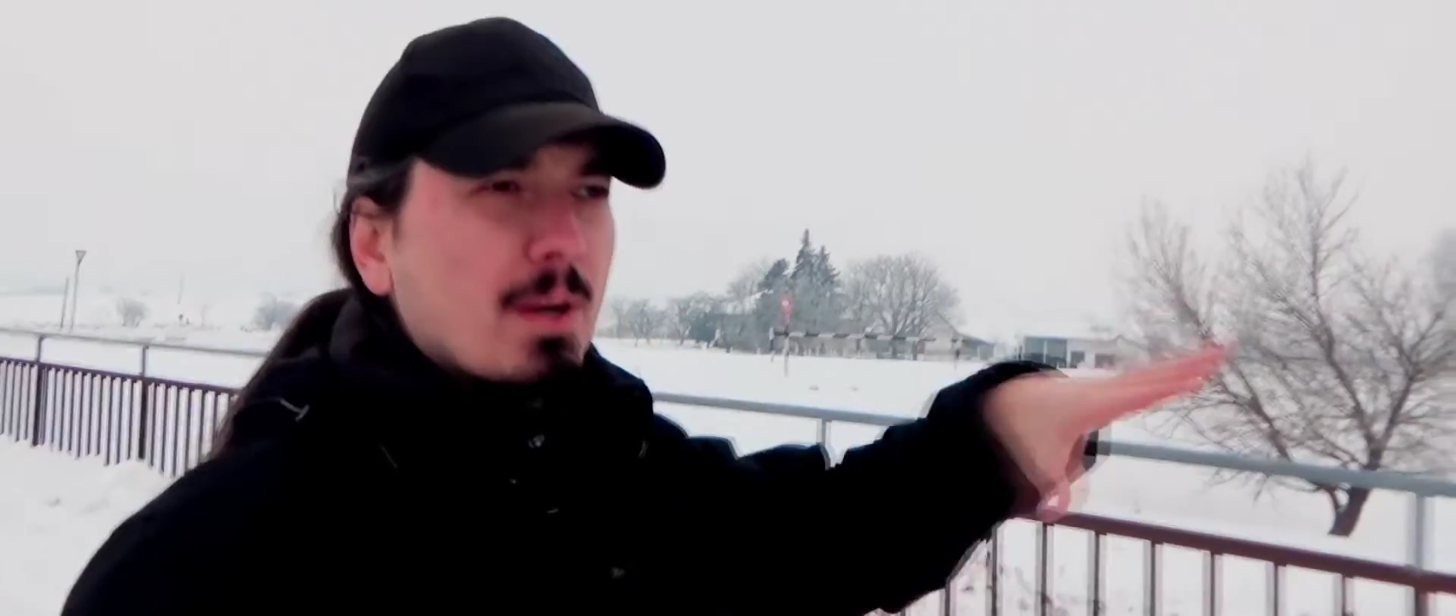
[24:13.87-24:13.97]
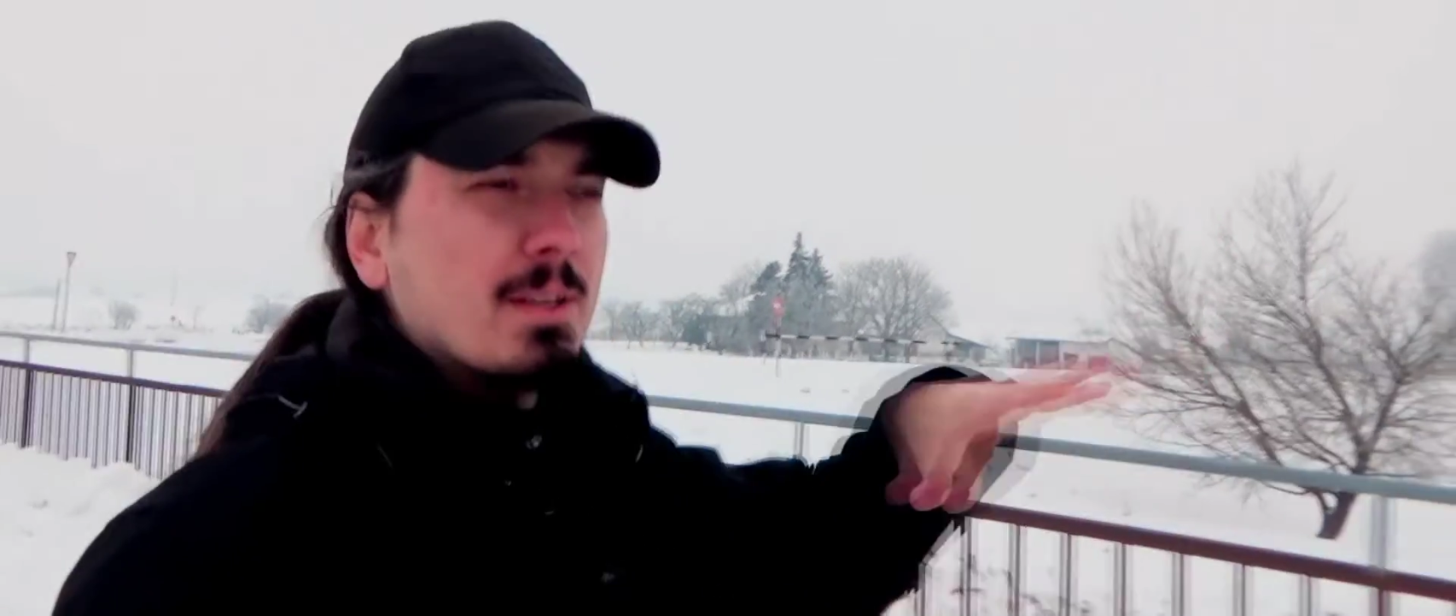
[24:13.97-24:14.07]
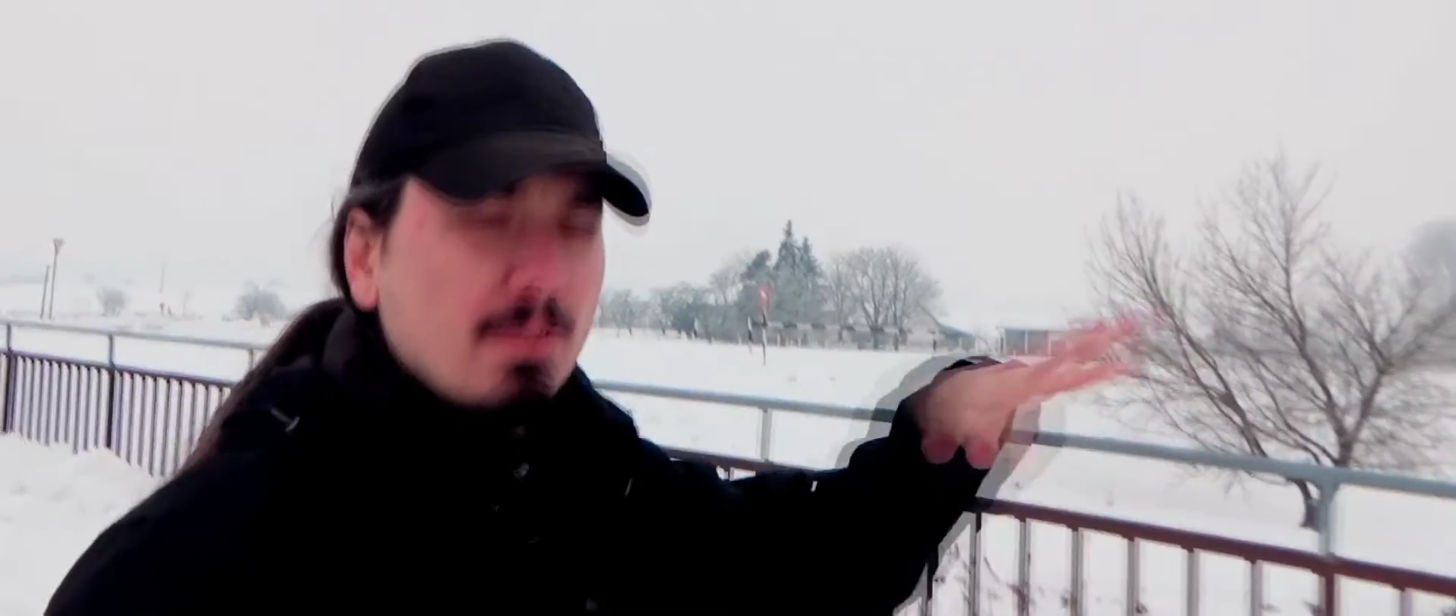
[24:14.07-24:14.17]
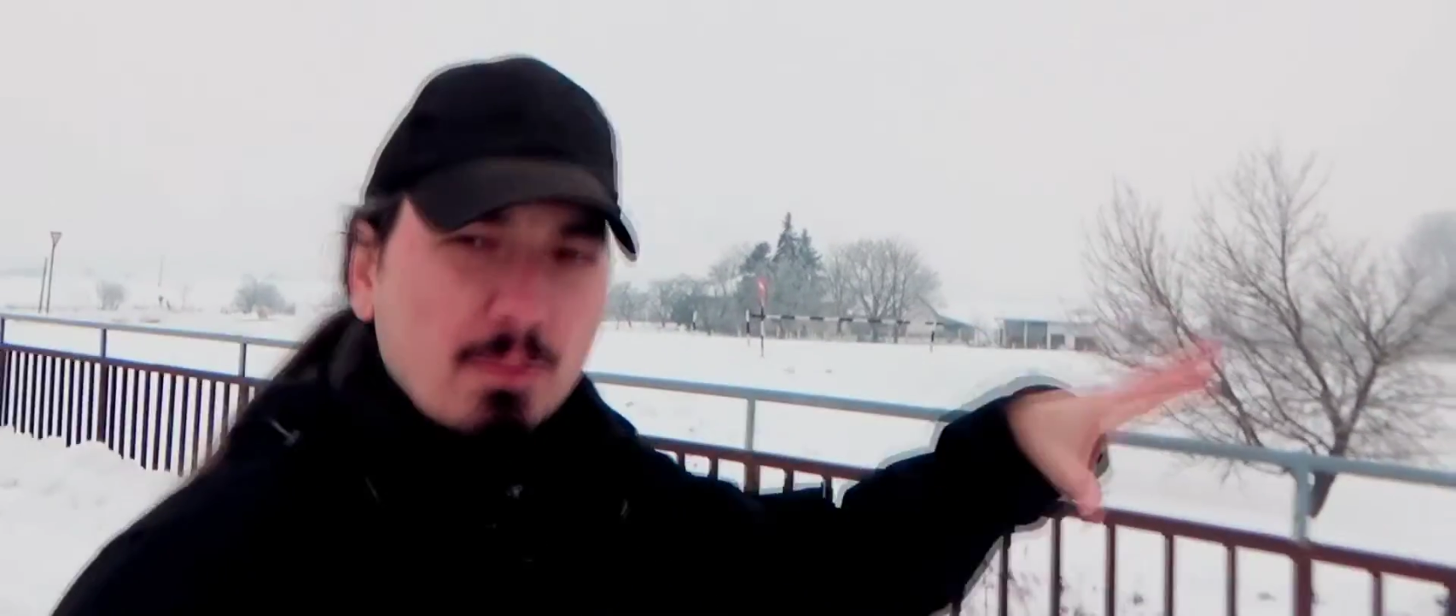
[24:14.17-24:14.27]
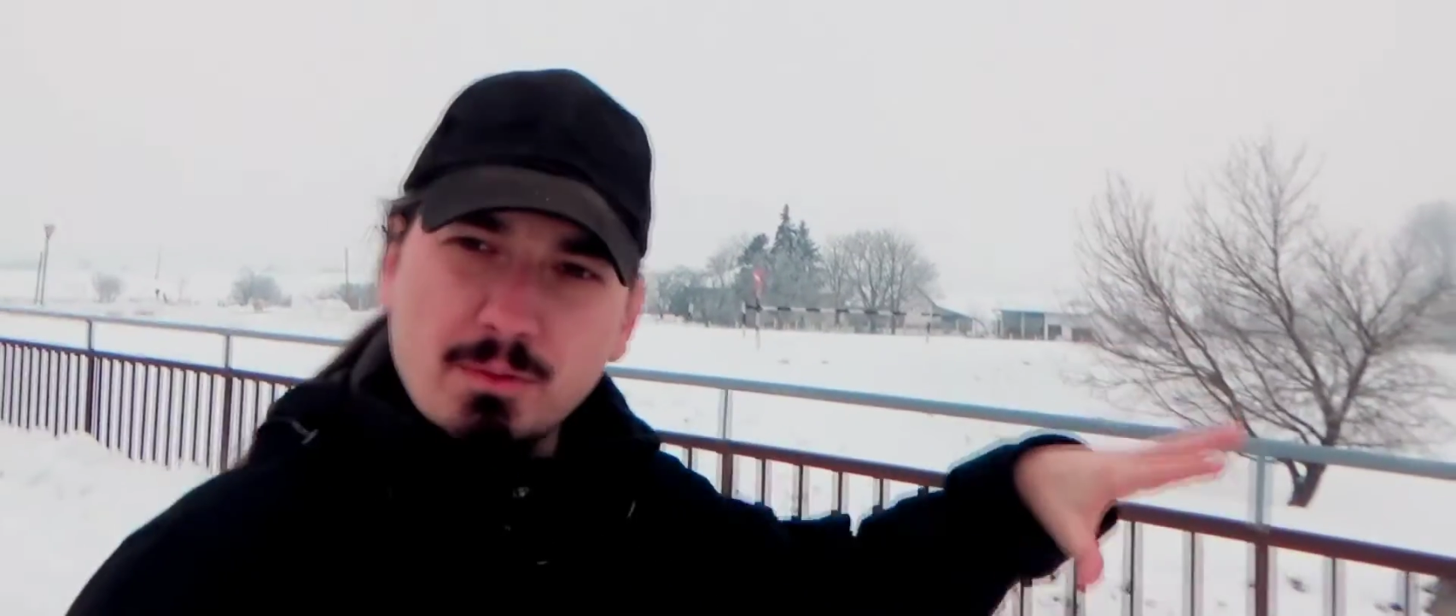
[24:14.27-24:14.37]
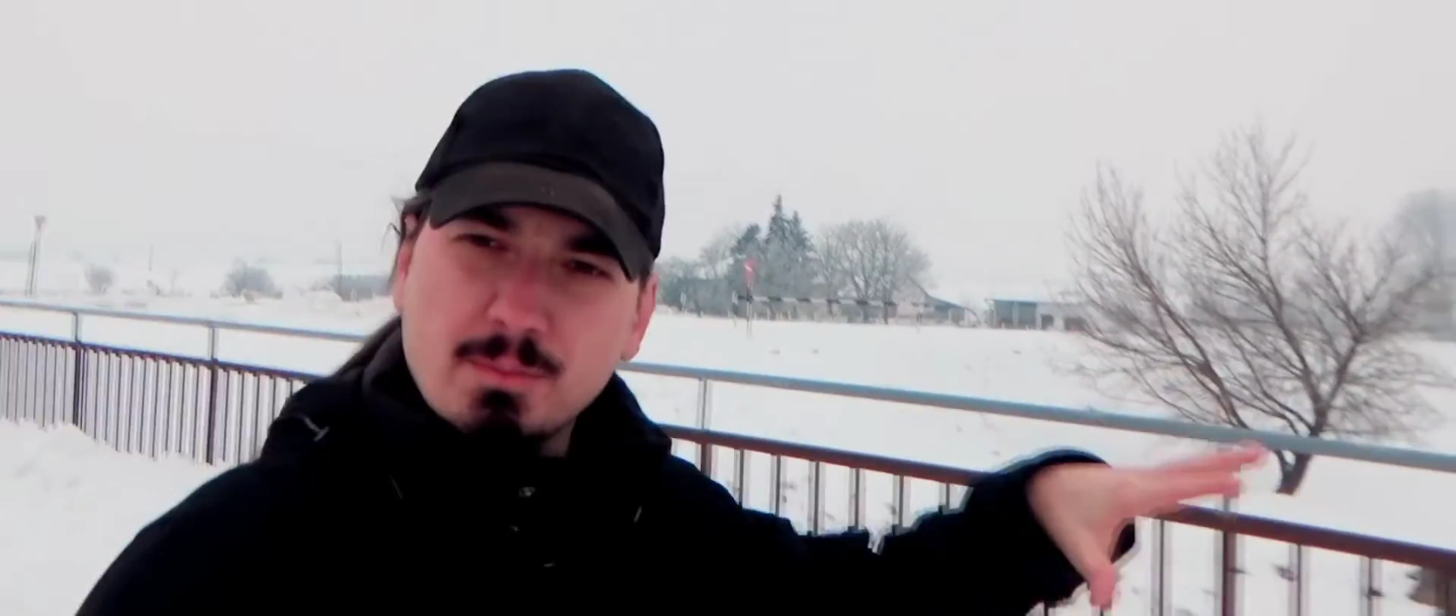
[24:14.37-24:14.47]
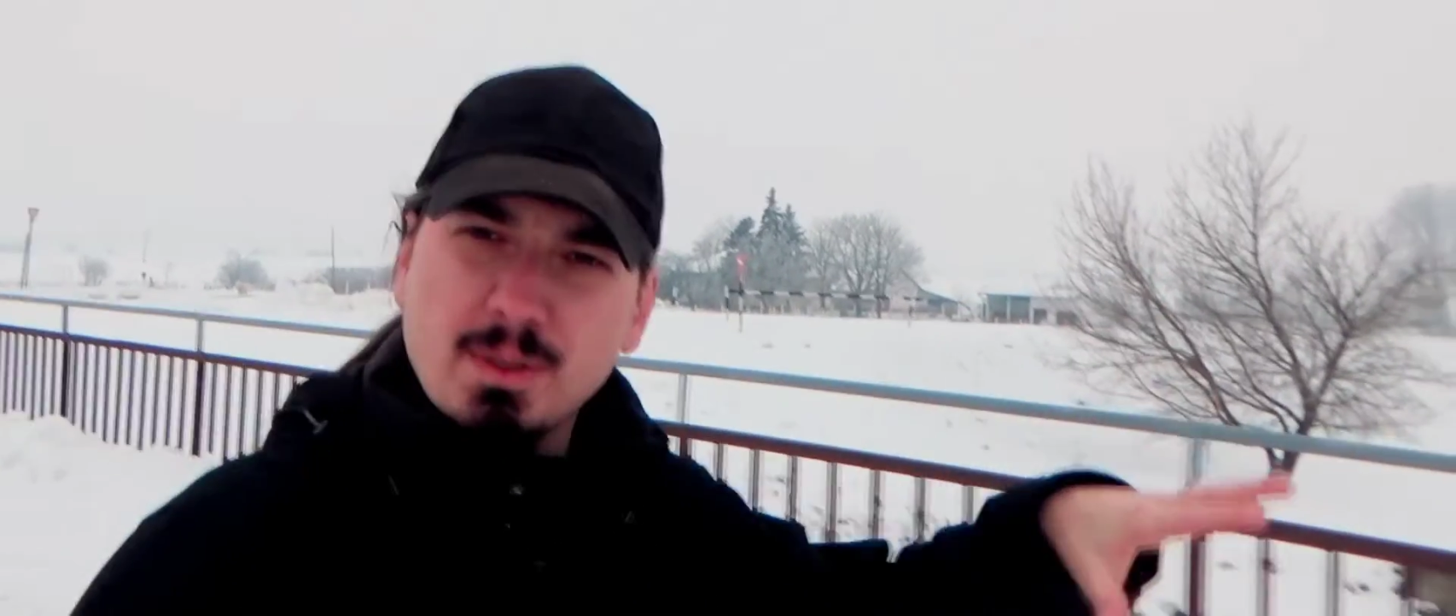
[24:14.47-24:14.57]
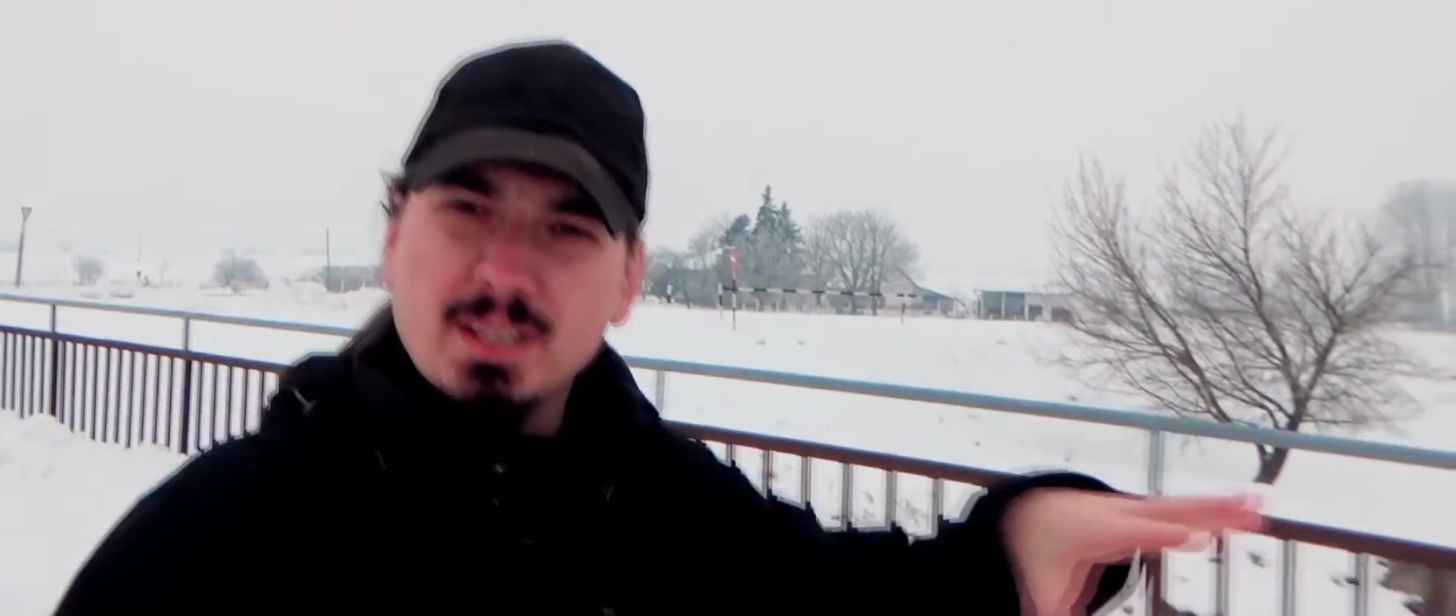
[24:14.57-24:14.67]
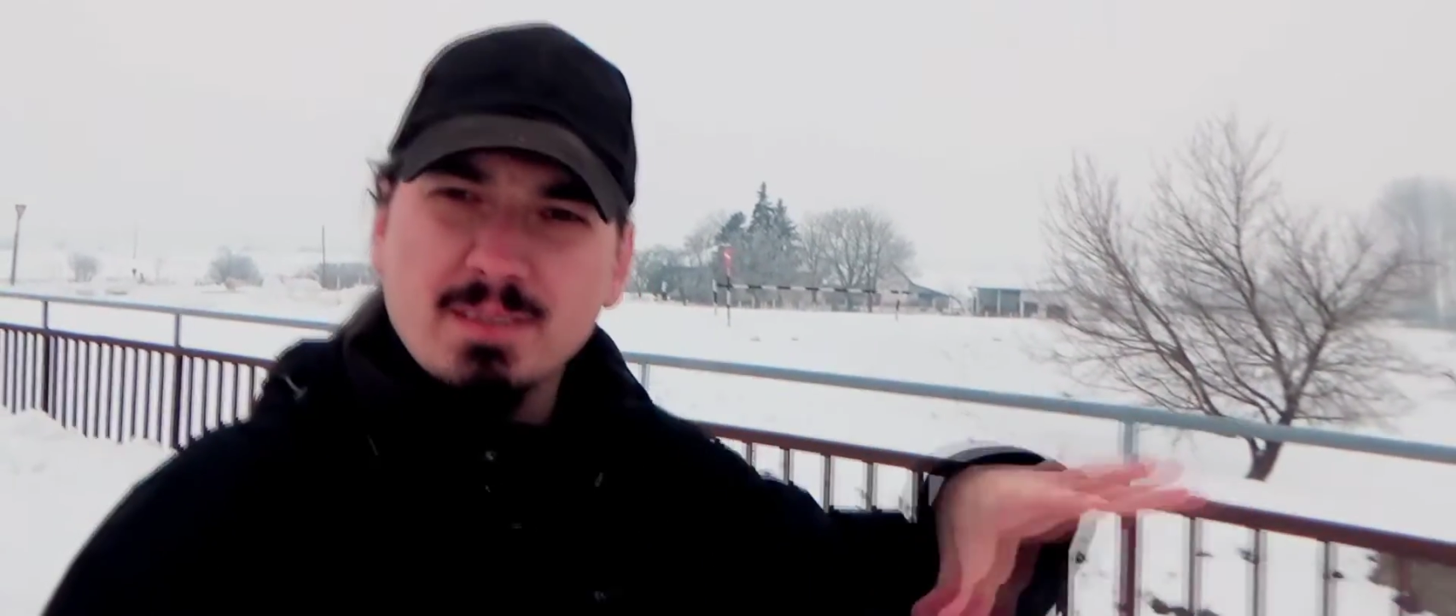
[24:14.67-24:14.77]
the northern parts